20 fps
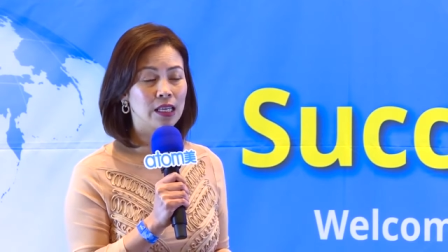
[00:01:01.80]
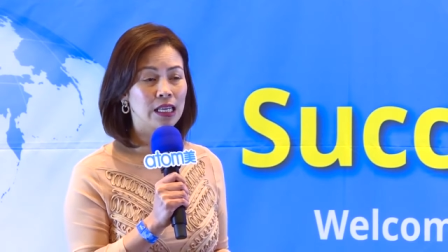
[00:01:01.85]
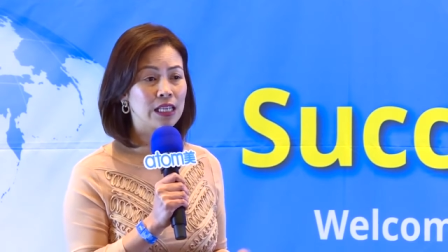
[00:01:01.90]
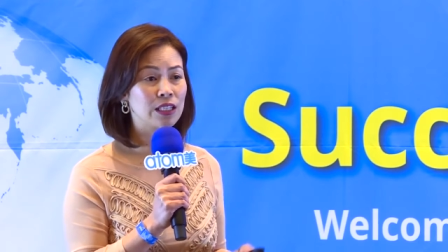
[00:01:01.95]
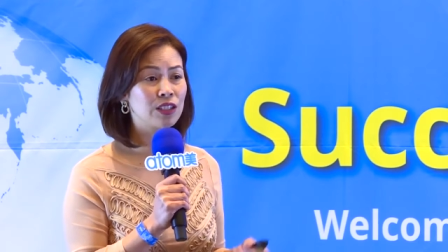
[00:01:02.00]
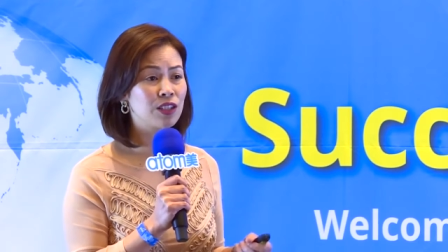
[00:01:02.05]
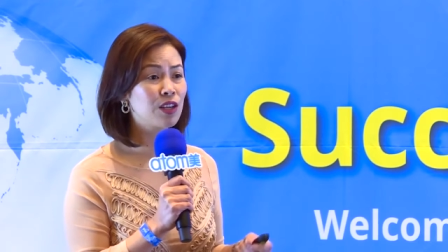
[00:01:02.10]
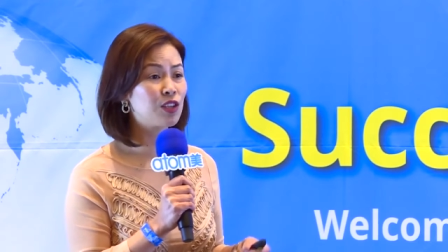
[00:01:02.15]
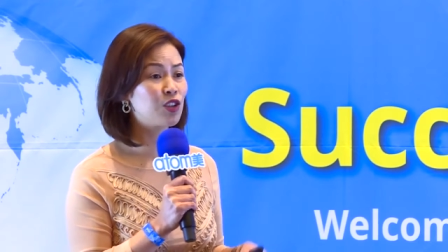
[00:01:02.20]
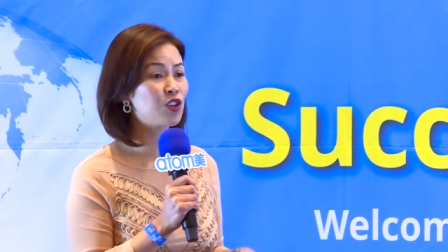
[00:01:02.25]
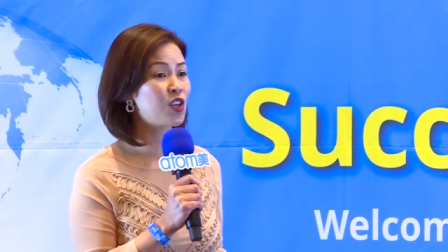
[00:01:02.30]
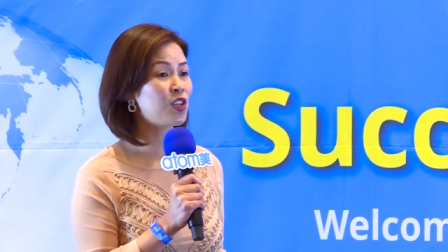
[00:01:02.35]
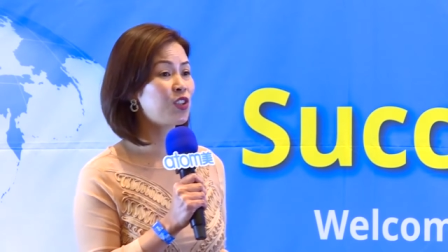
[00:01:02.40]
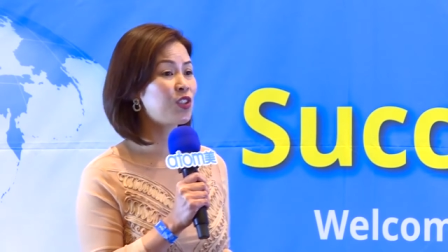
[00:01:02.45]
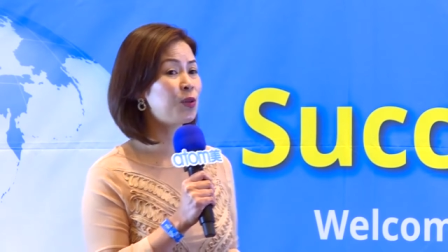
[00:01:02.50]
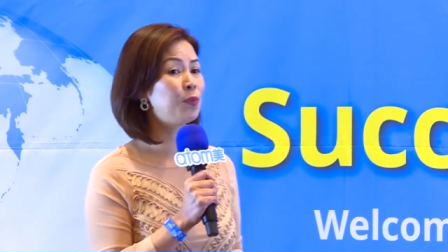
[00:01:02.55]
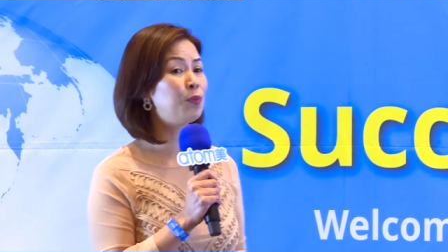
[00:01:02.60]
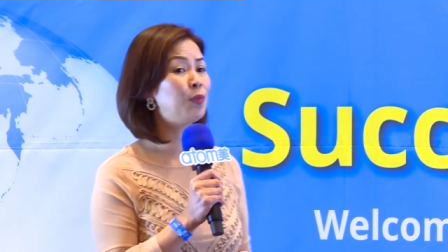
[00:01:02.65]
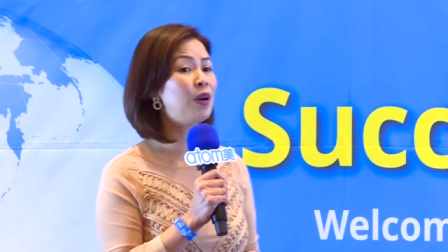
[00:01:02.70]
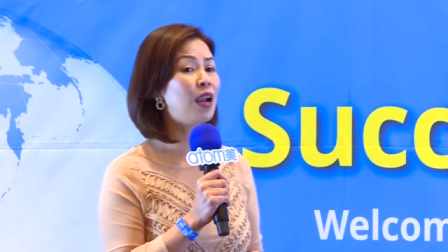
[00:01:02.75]
is not
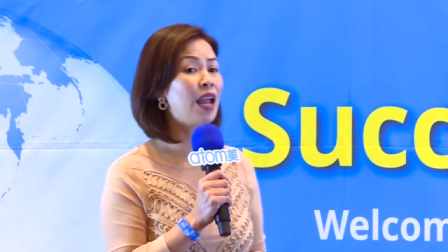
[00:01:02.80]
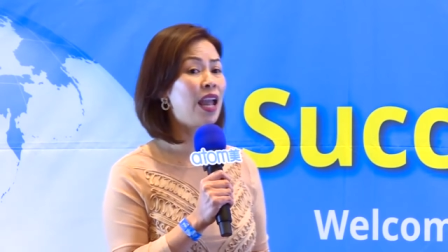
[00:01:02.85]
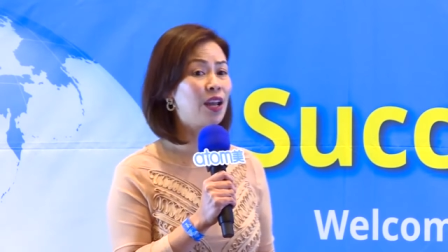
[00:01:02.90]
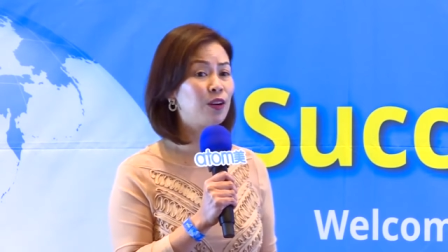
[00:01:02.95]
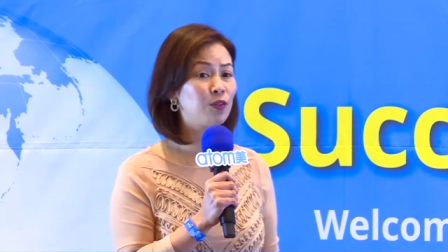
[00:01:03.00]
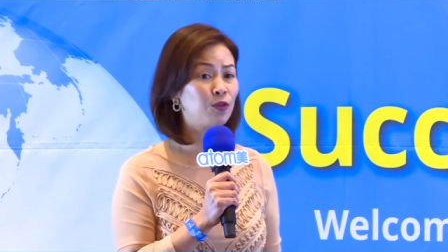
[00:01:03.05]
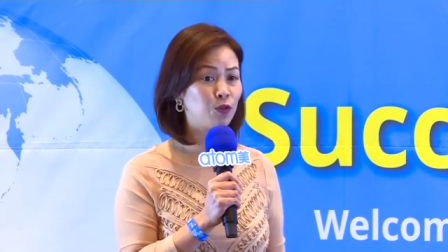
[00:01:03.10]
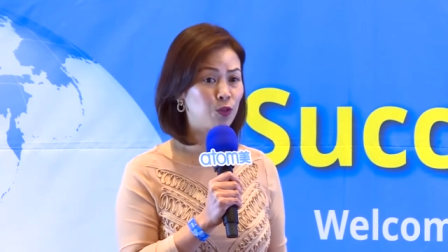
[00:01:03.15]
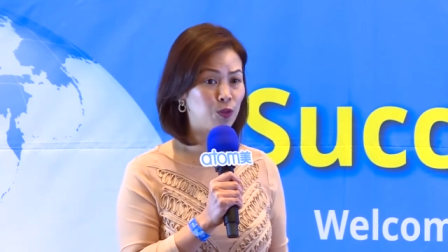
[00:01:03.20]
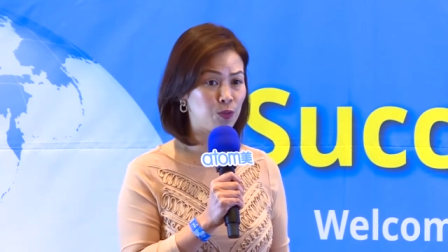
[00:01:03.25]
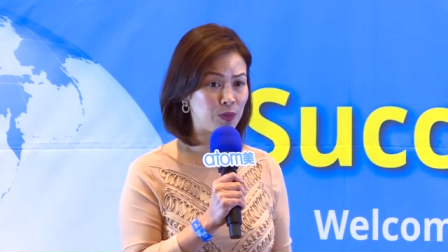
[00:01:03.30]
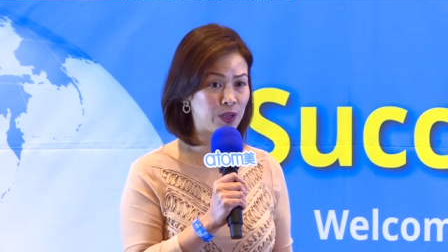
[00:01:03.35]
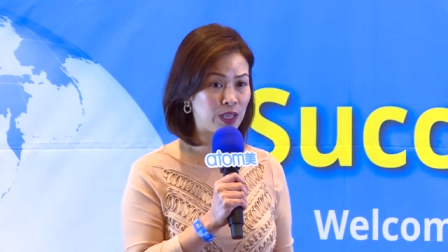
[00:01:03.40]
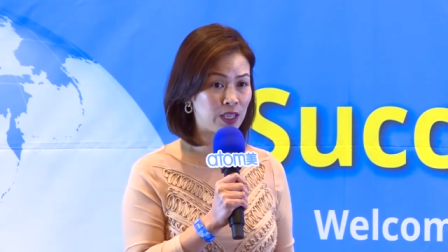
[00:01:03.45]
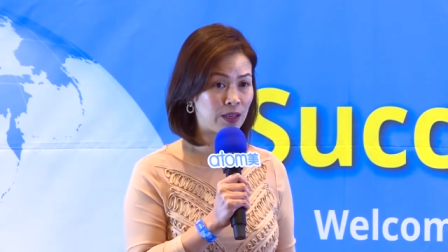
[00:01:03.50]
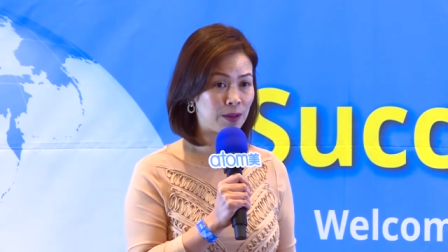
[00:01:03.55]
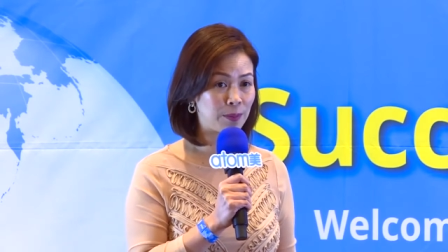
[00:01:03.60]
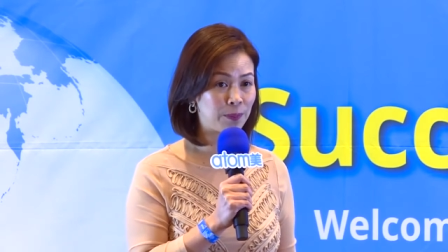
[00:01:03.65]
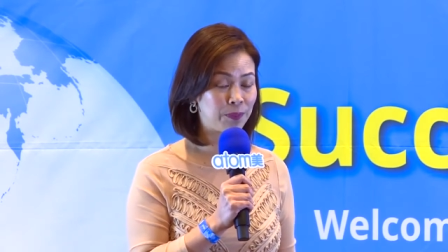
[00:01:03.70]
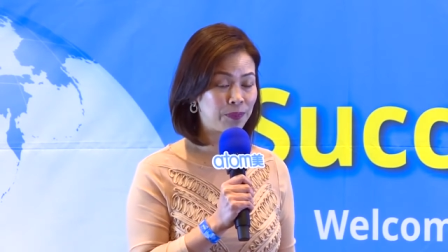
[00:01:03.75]
just a brand for
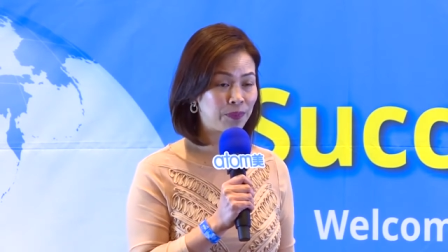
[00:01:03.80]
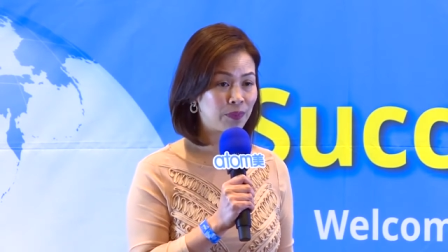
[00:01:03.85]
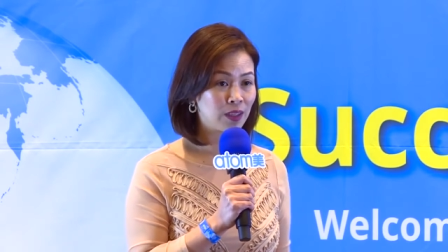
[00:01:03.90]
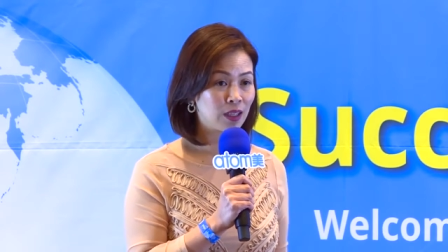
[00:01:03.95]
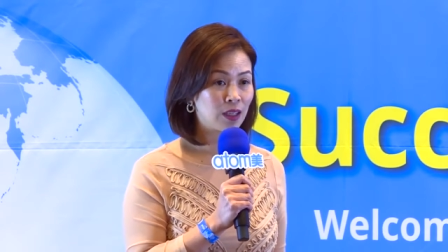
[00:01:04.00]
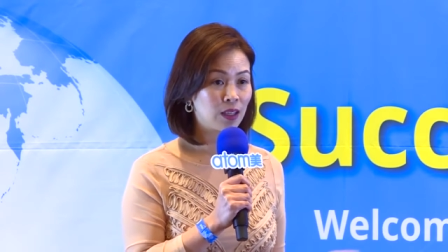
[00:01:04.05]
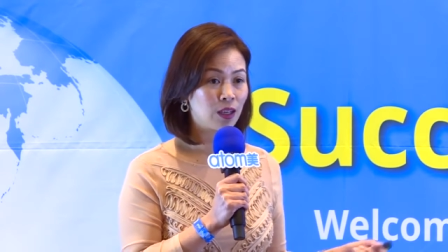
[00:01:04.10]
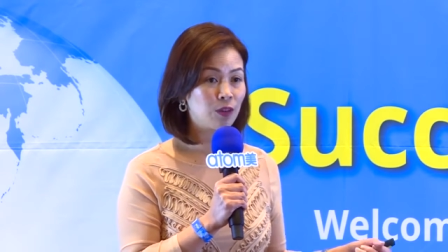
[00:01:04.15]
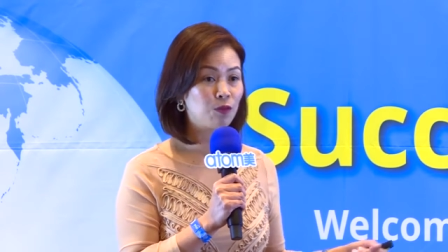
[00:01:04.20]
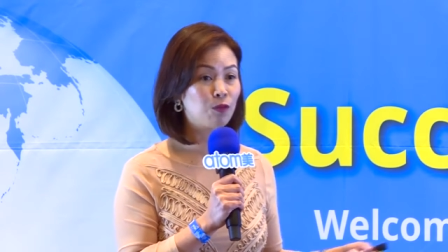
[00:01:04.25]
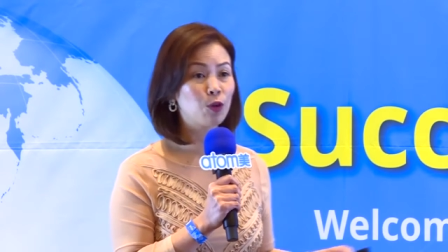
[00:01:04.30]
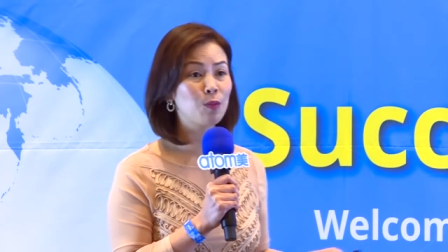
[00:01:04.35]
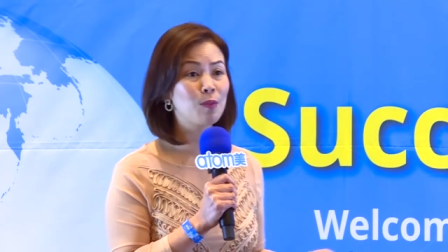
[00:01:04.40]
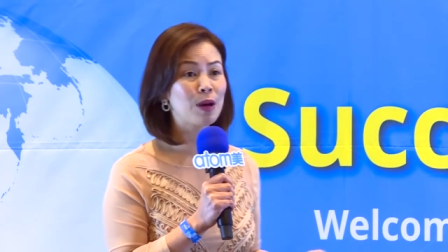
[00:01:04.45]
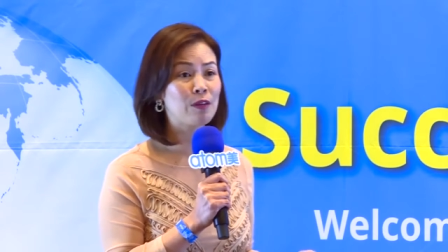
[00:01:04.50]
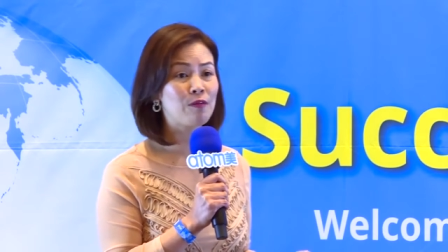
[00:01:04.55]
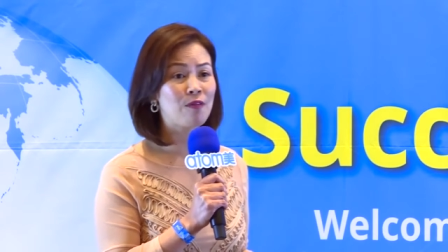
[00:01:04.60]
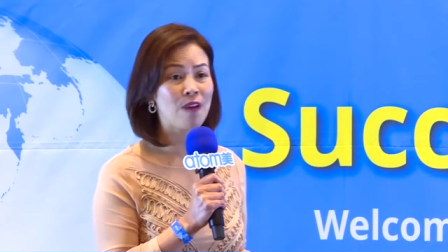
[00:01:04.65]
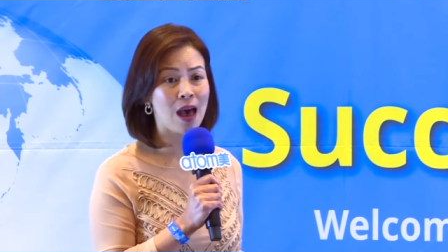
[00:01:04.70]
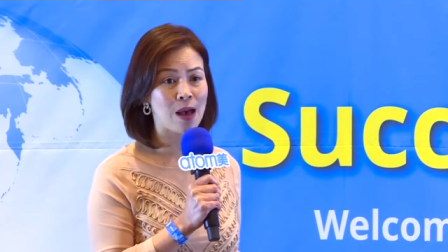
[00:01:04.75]
me and for
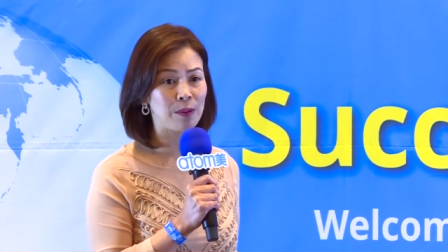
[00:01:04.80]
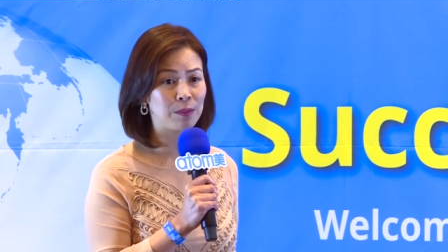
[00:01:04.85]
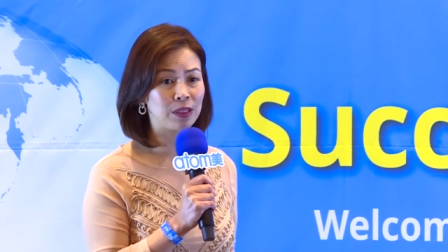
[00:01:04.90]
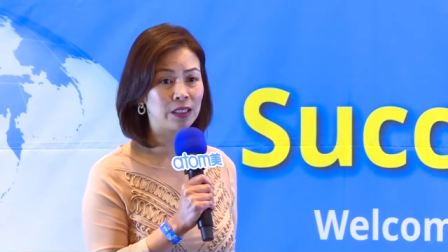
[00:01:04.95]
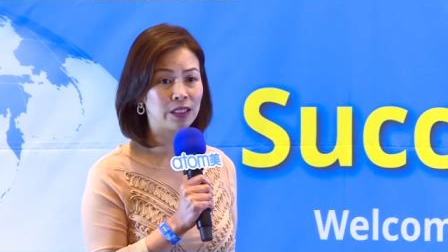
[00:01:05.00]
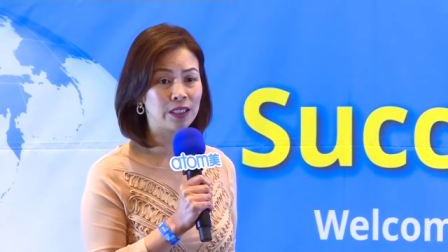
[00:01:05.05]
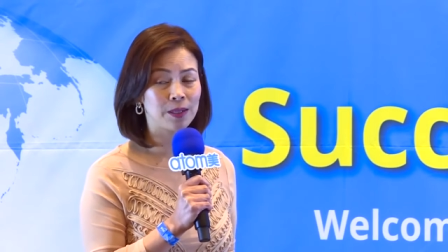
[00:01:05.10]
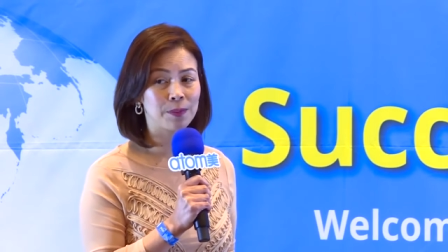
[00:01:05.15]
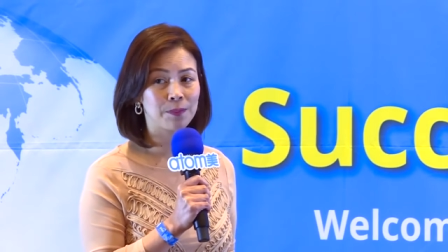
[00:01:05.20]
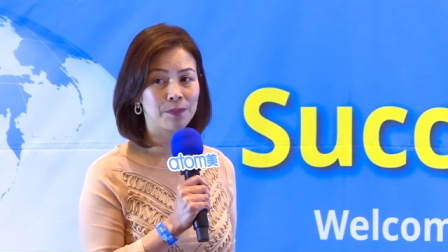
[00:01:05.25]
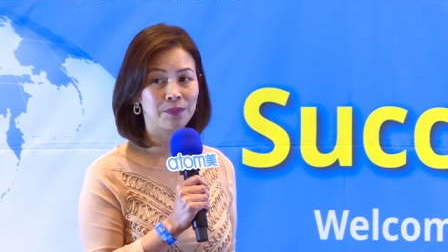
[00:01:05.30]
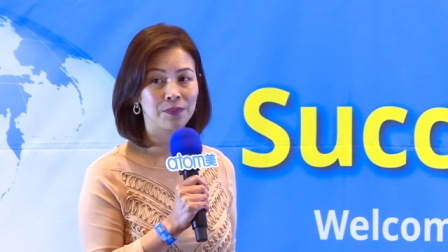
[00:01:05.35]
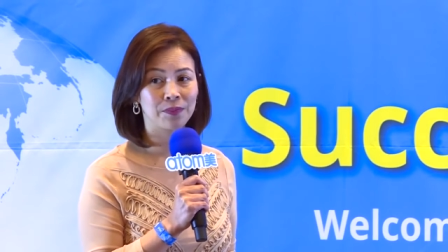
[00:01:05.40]
my family.